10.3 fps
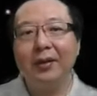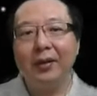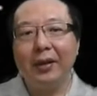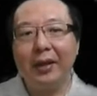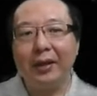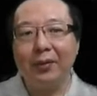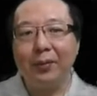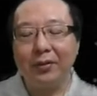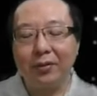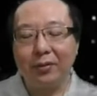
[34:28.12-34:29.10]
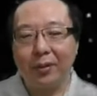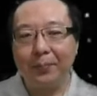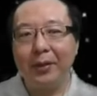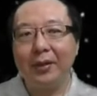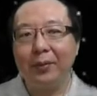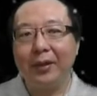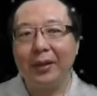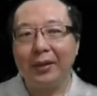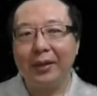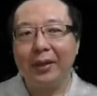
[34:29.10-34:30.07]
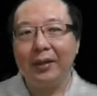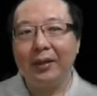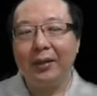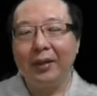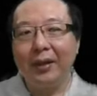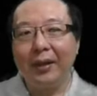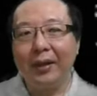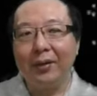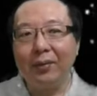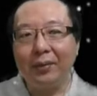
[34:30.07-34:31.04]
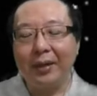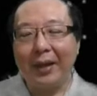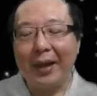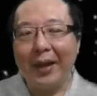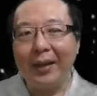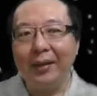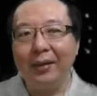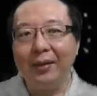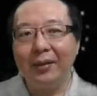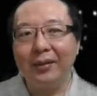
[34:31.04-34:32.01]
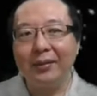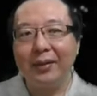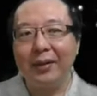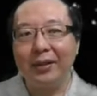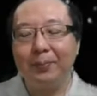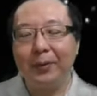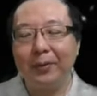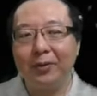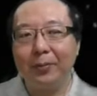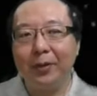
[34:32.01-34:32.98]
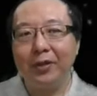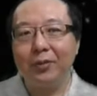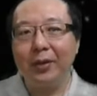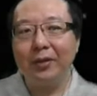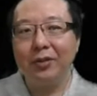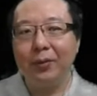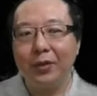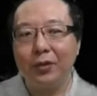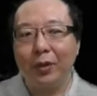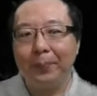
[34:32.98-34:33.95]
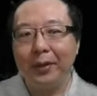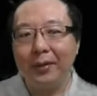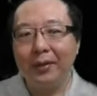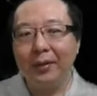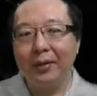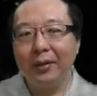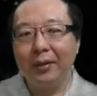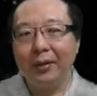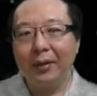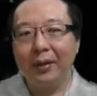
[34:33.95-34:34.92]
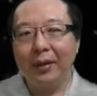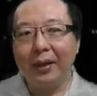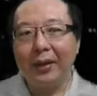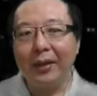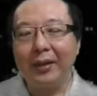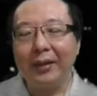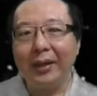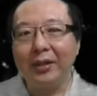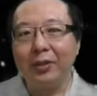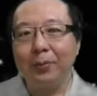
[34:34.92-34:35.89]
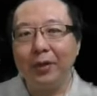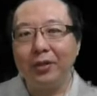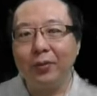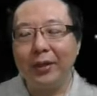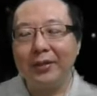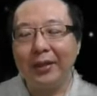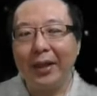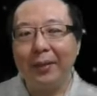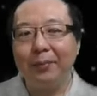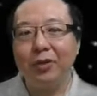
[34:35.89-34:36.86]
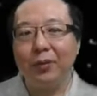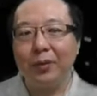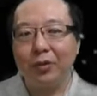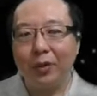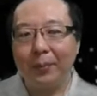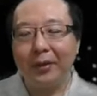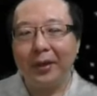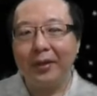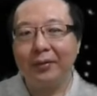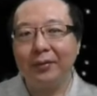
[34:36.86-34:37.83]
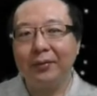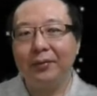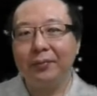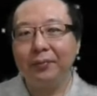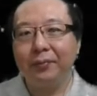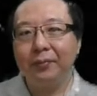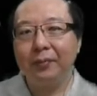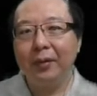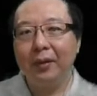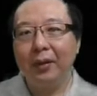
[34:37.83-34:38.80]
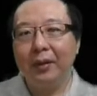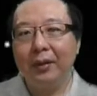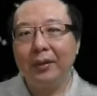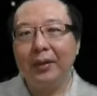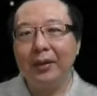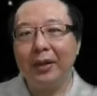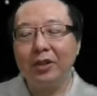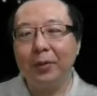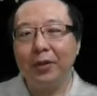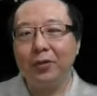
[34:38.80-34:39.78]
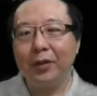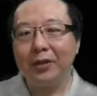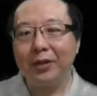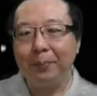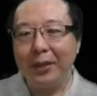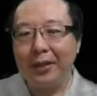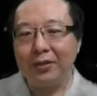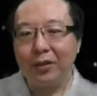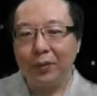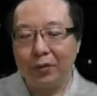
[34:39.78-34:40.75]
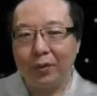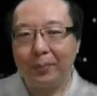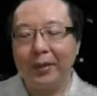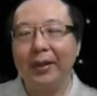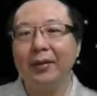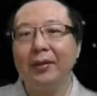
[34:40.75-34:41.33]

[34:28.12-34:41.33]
and then we swap it and we get there. And then the I is the next smallest one. So we swap it. And then the next smallest one is the M, so we swap that. Then the next smallest one is the P, so we swap that.